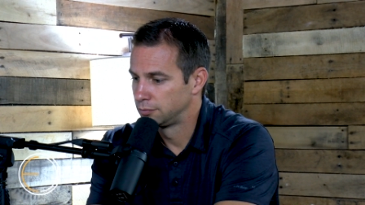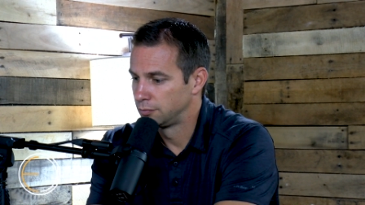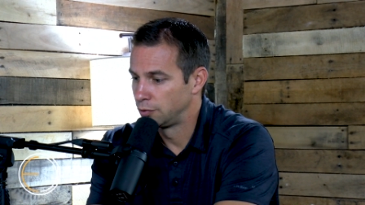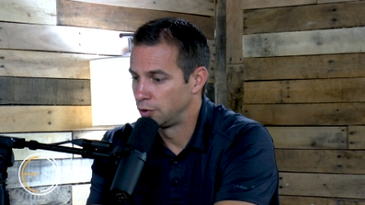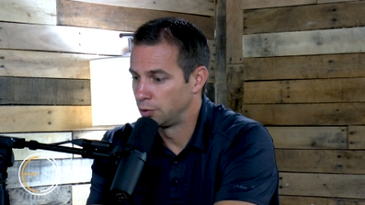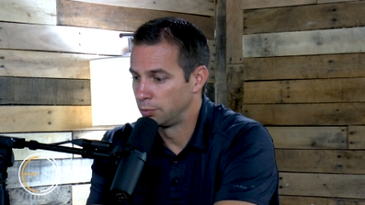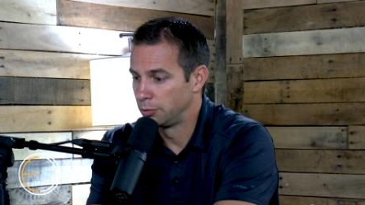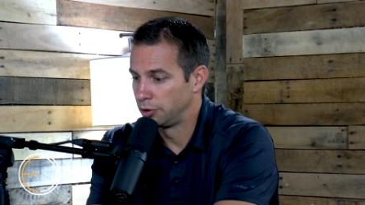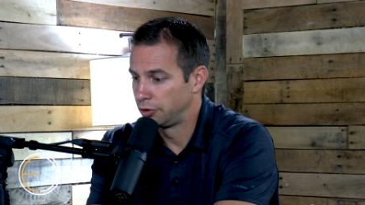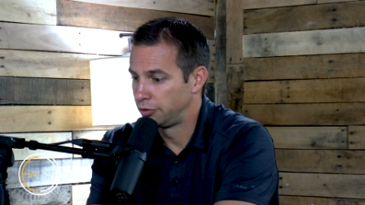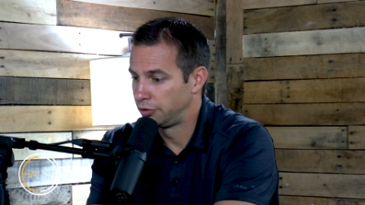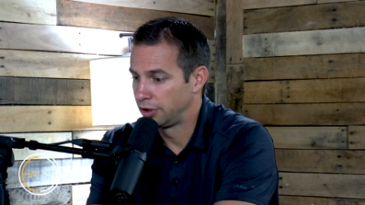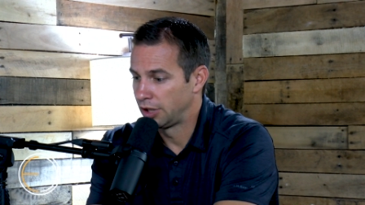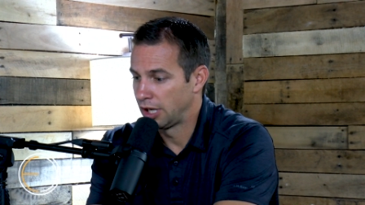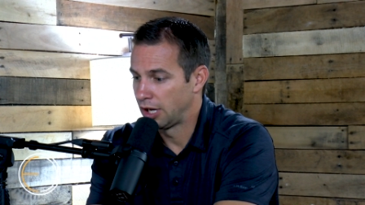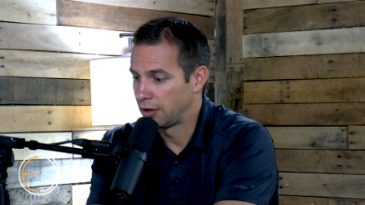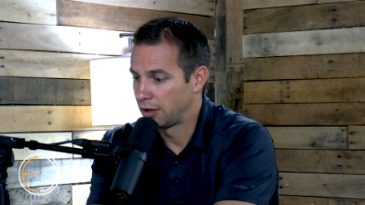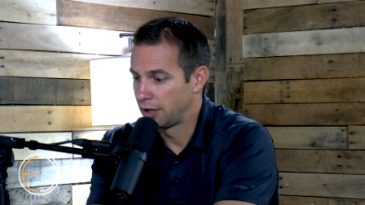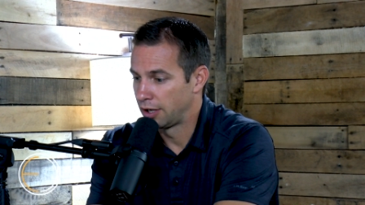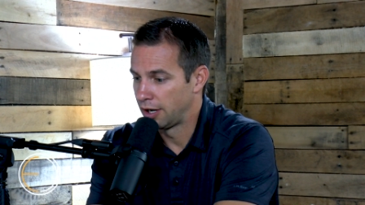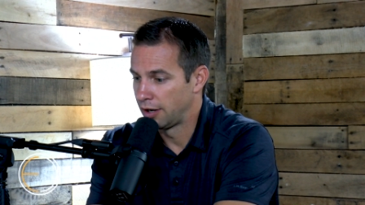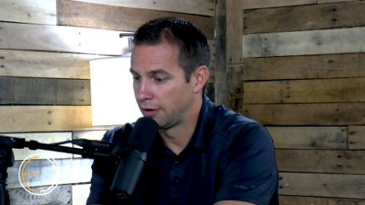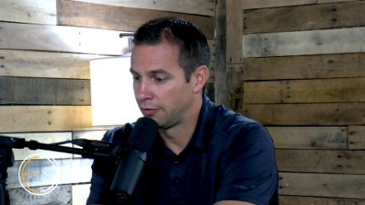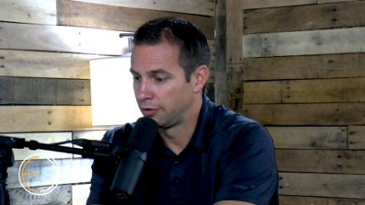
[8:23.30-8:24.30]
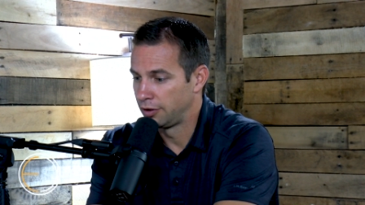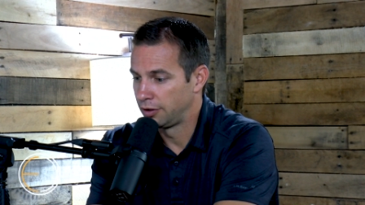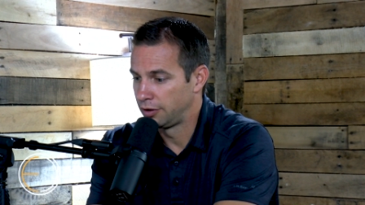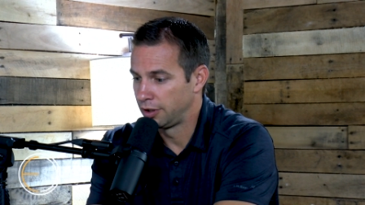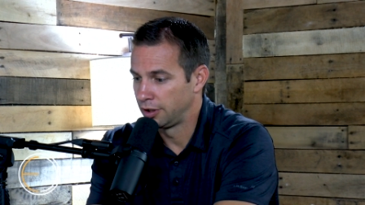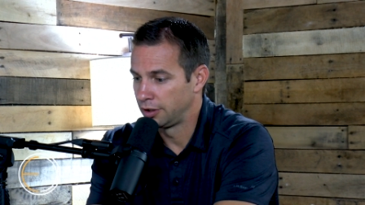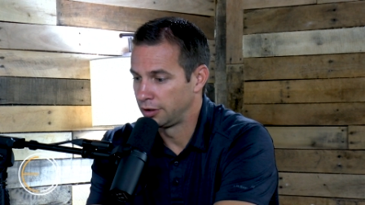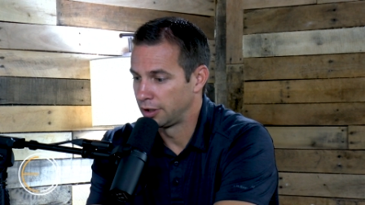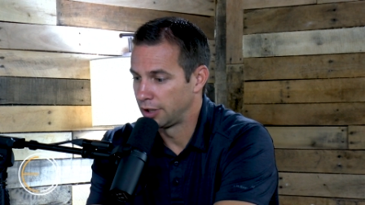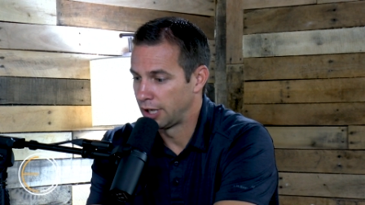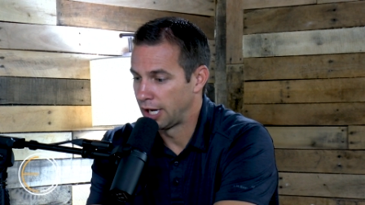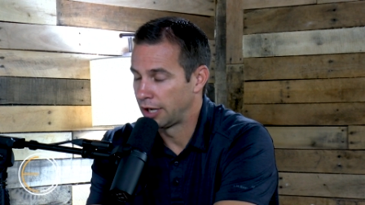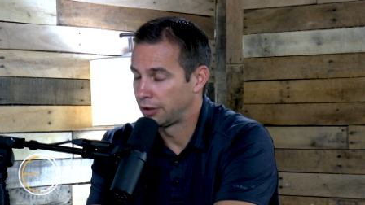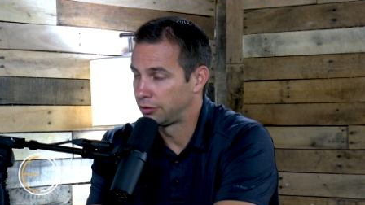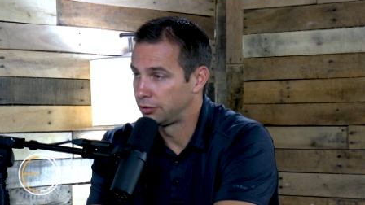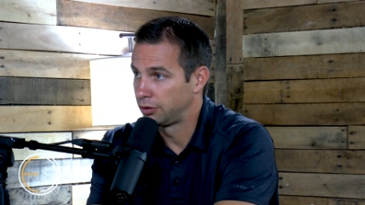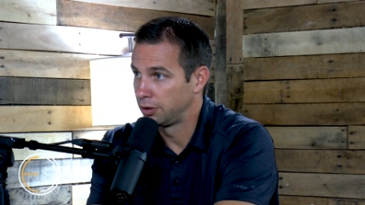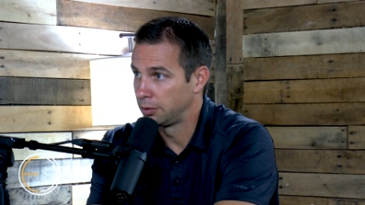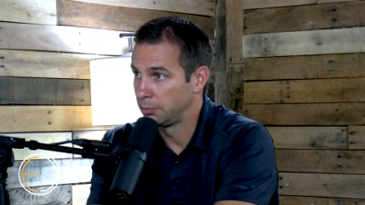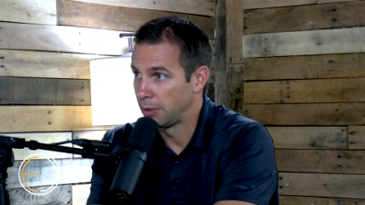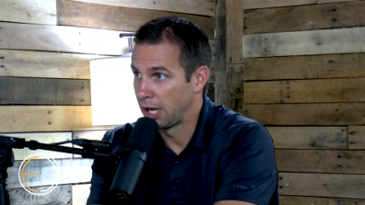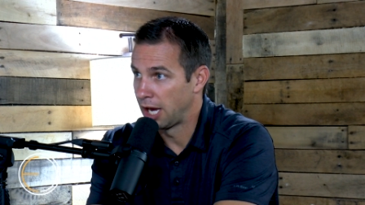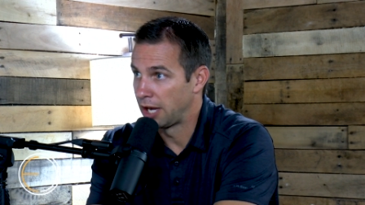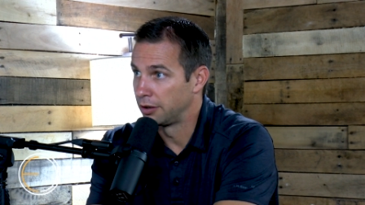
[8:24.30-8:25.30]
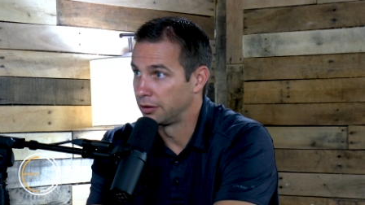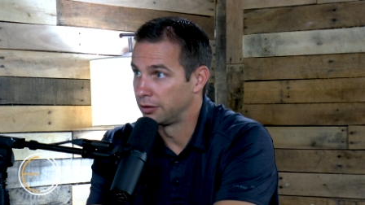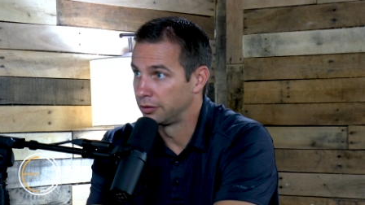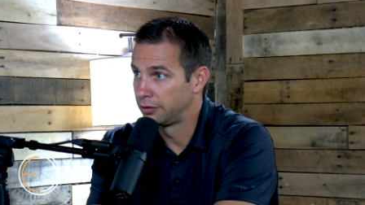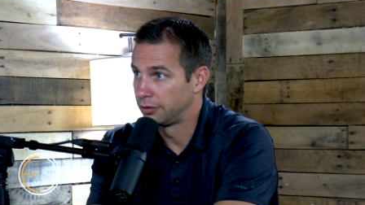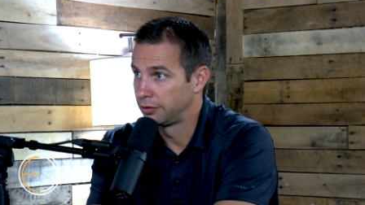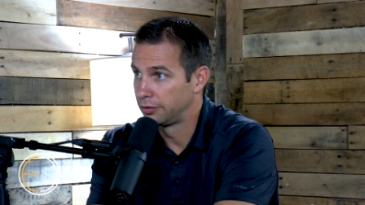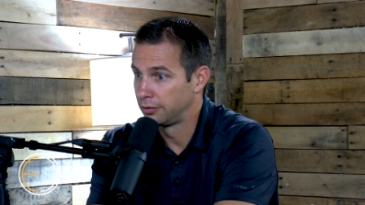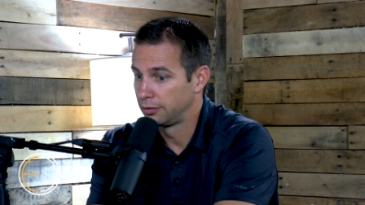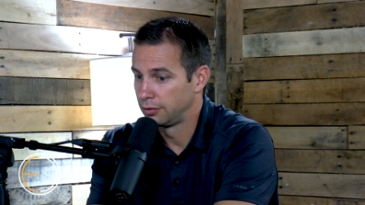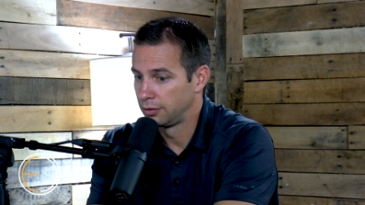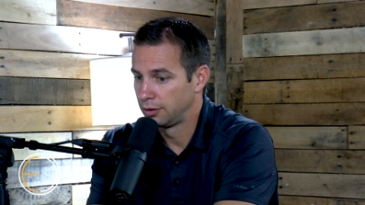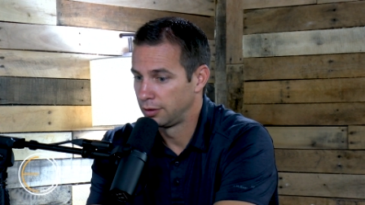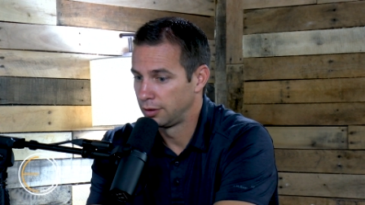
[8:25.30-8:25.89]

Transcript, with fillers: They're missing out on everything that actually matters.